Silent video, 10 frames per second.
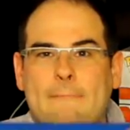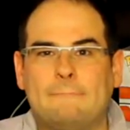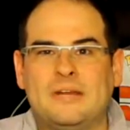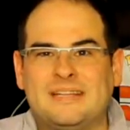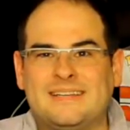
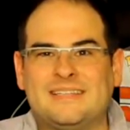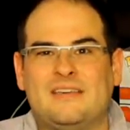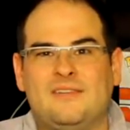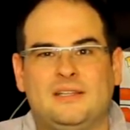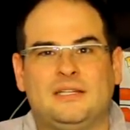but it does
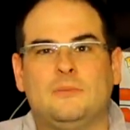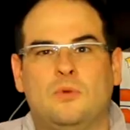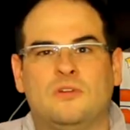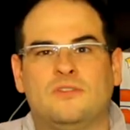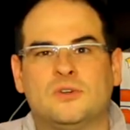give you a little
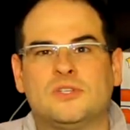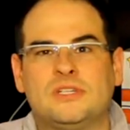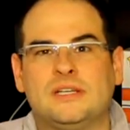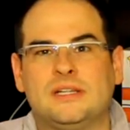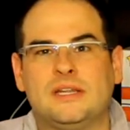more
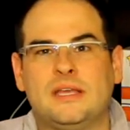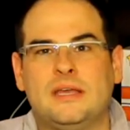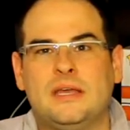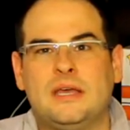versatility.